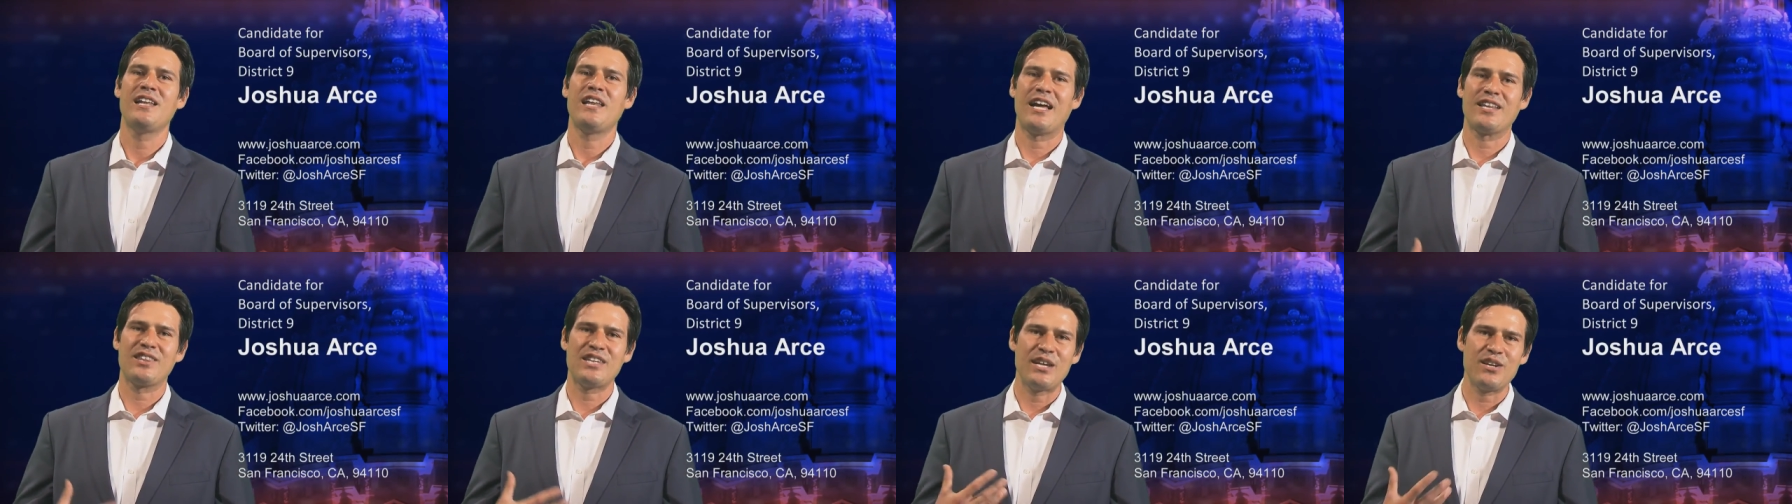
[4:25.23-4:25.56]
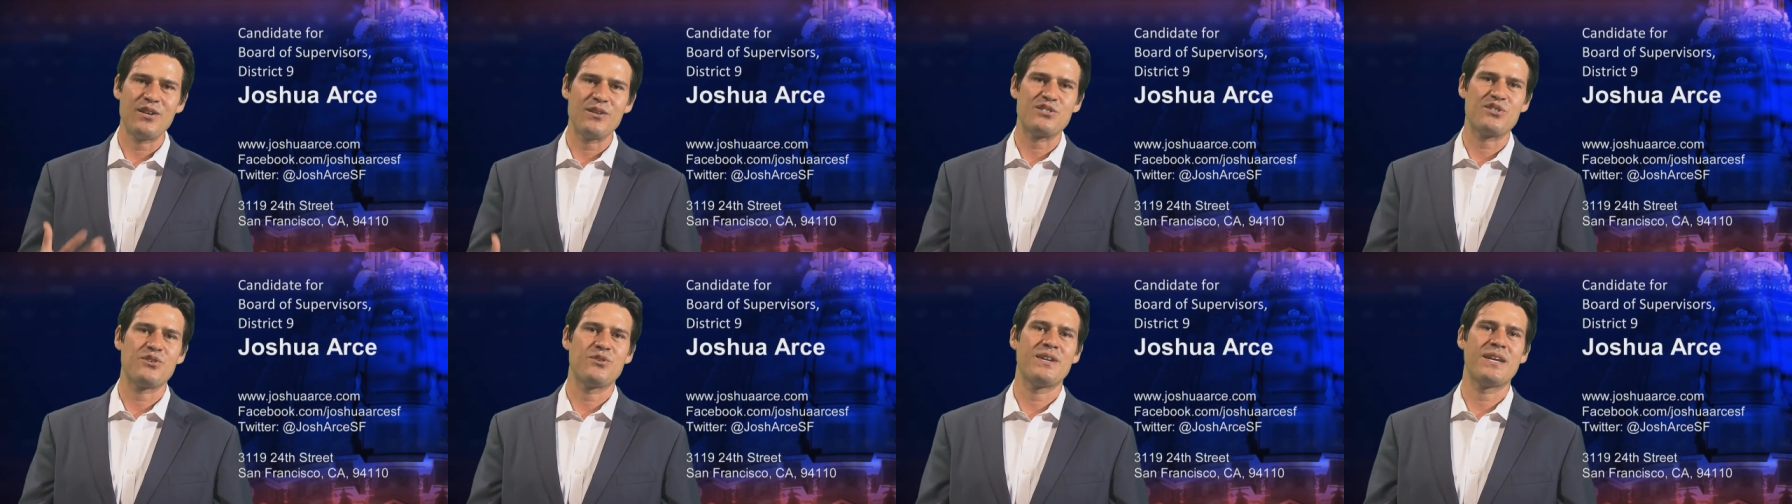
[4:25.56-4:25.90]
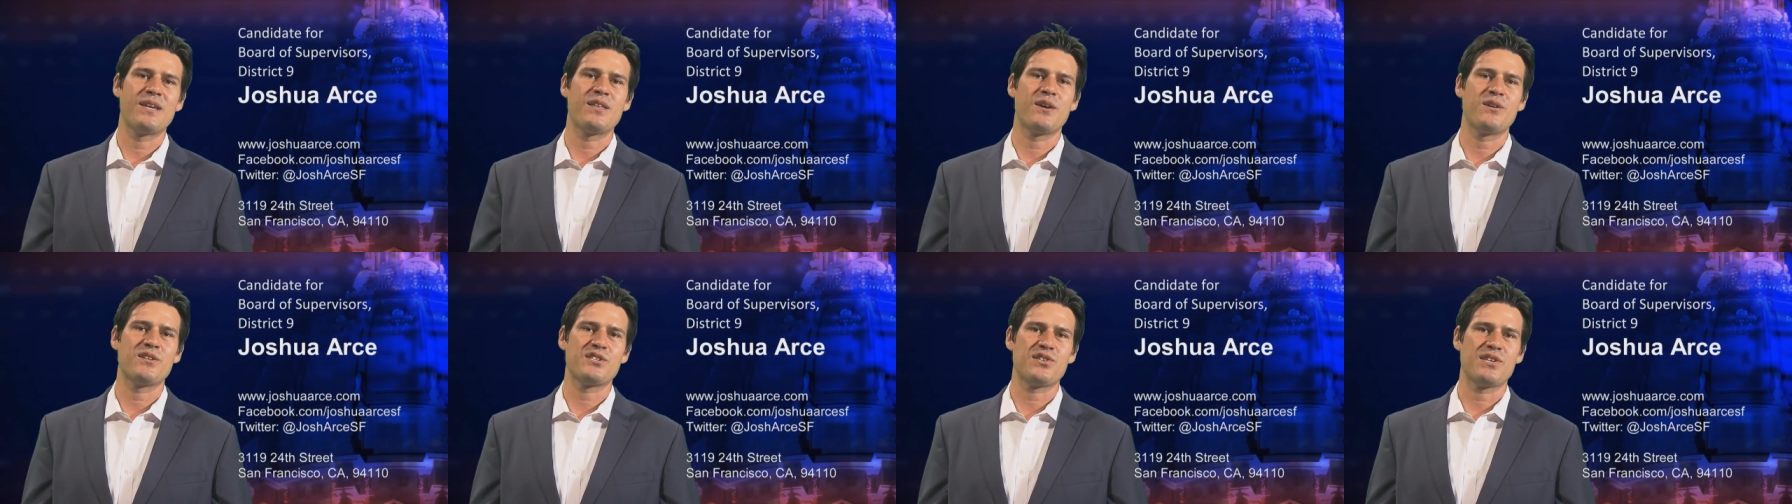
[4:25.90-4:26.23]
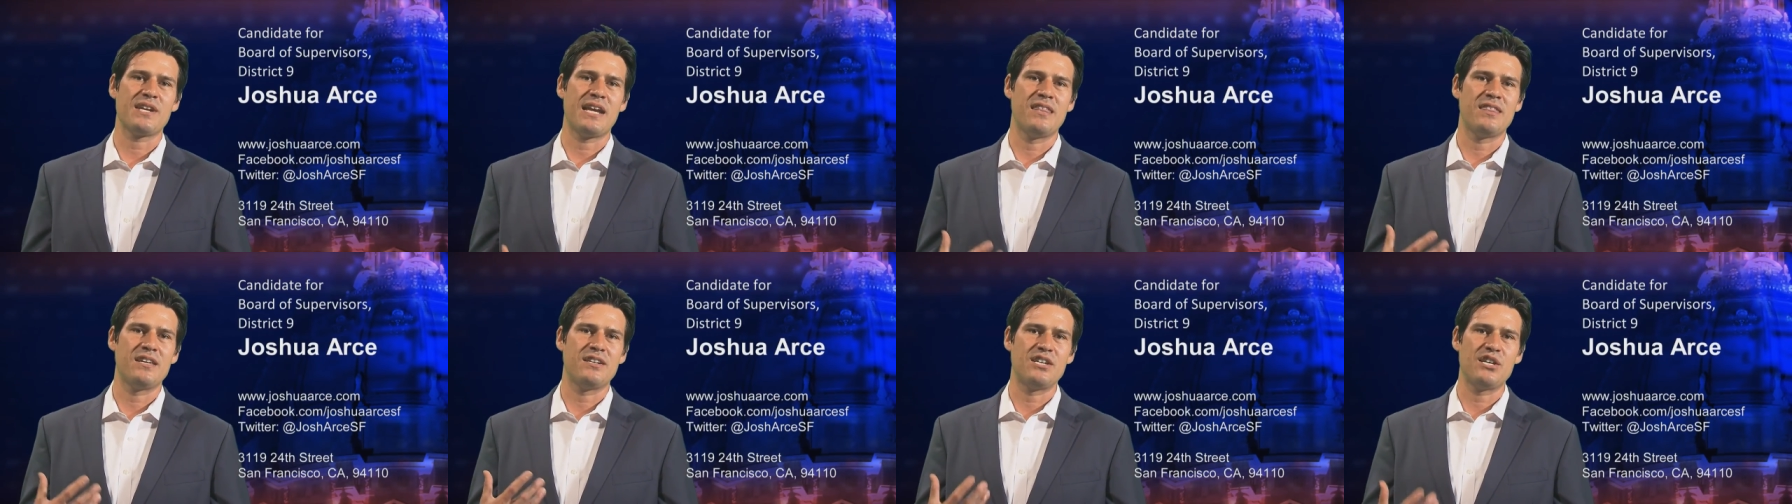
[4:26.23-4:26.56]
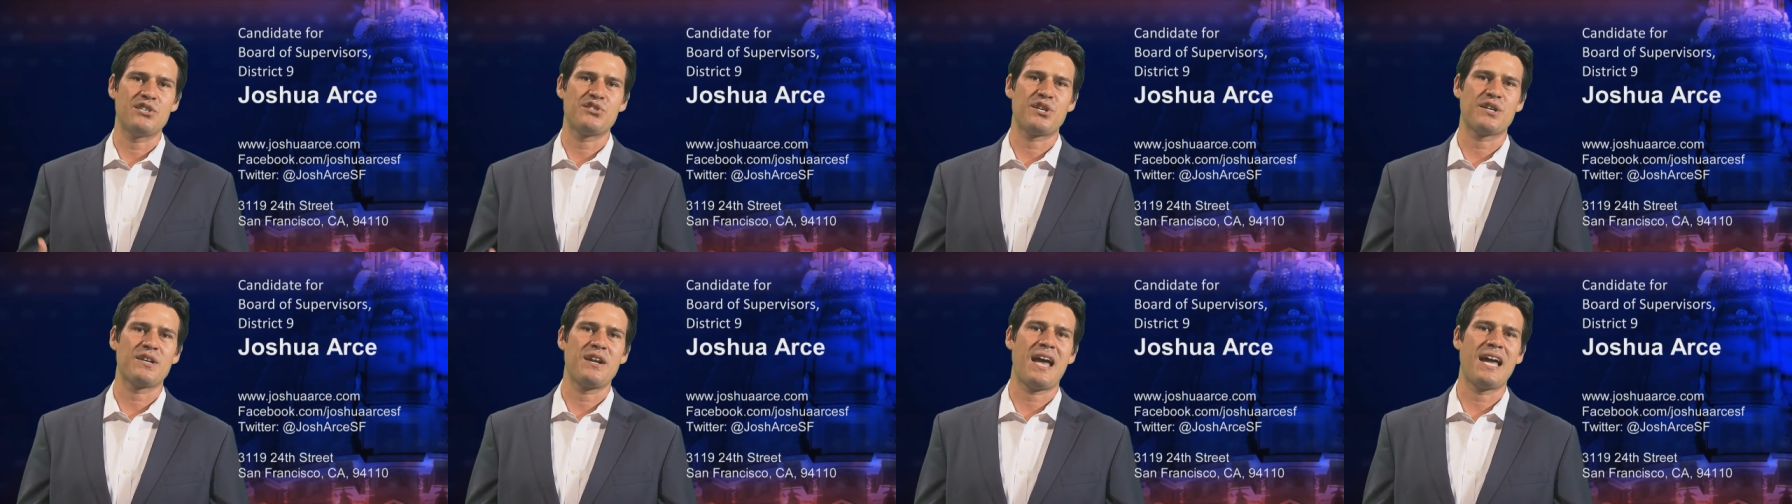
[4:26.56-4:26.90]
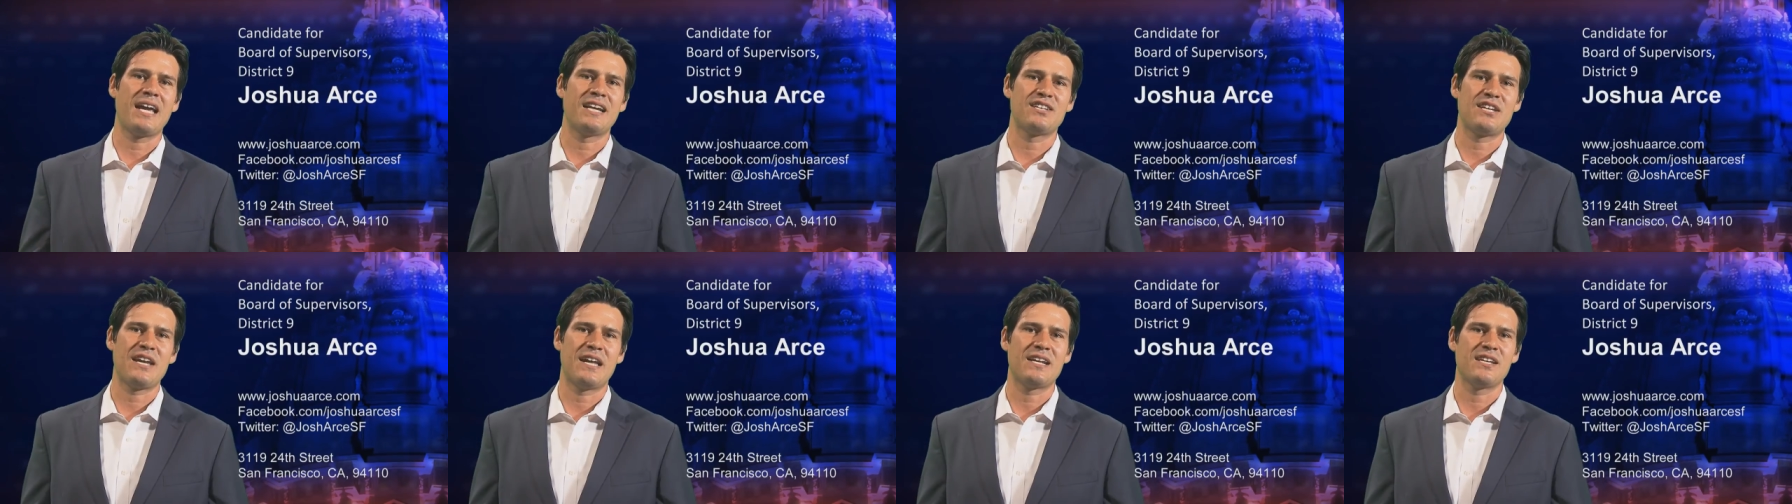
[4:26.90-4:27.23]
Latinos Unidos, and the District
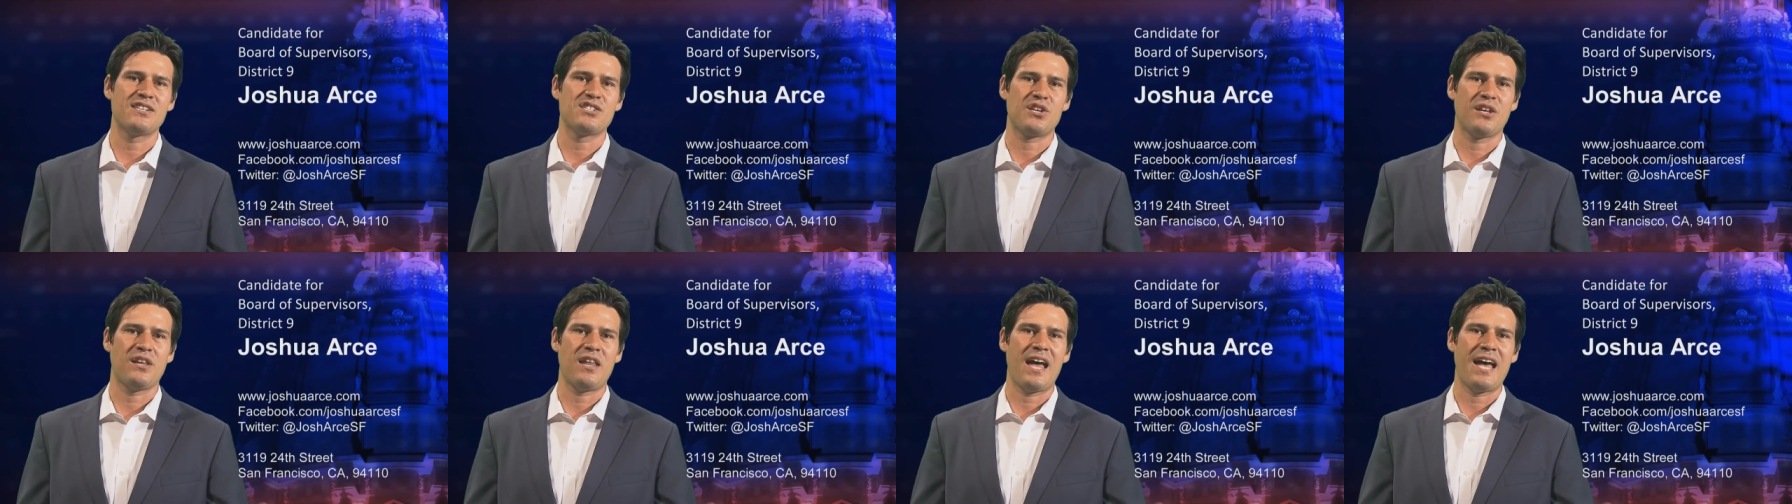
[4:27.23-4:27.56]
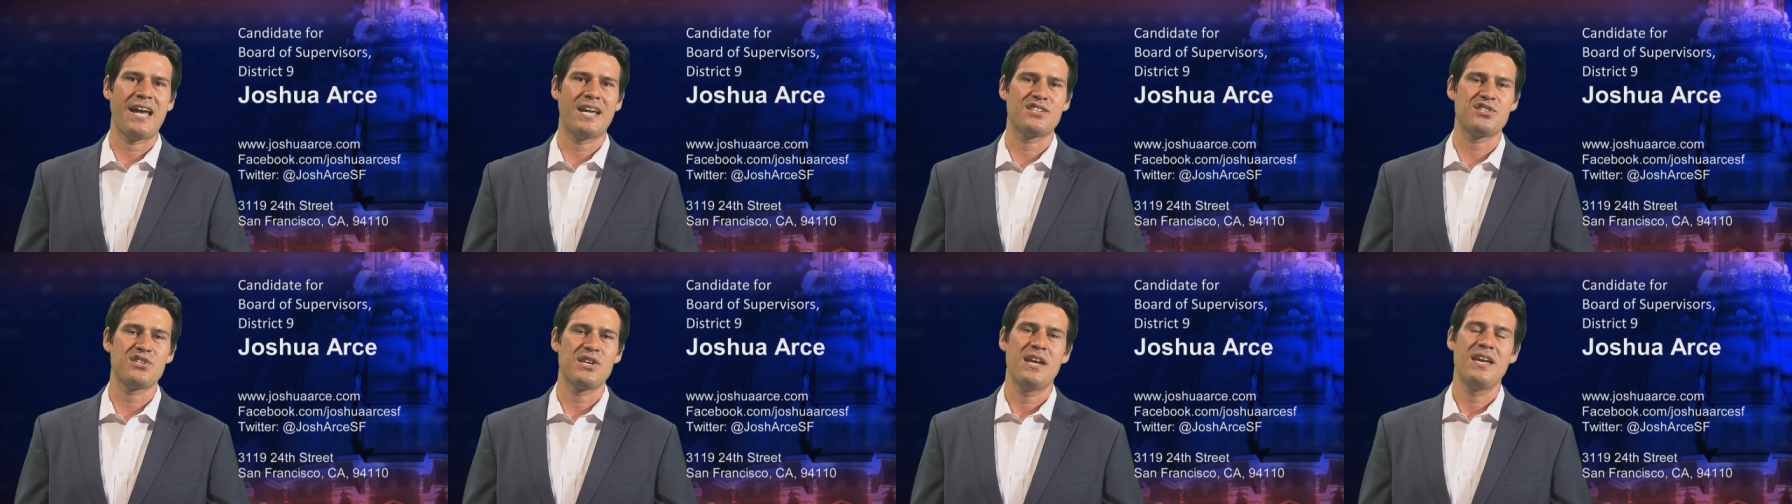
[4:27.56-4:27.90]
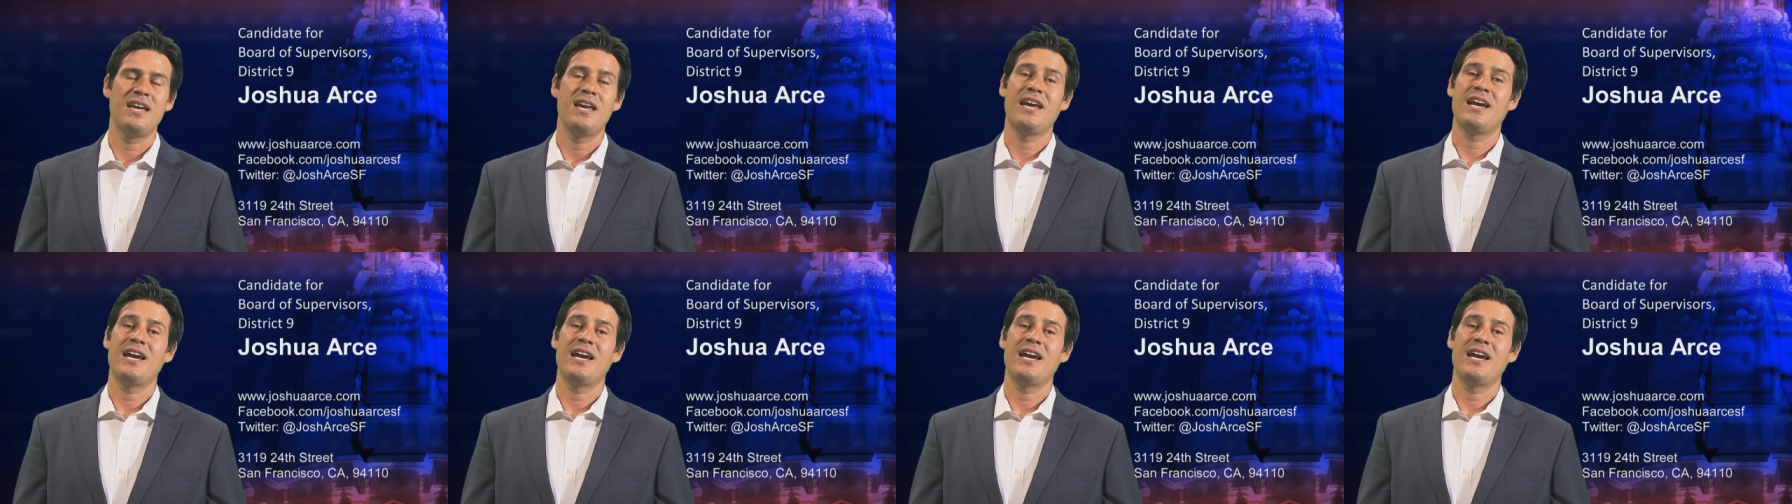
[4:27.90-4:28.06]
9 Tenants Alliance,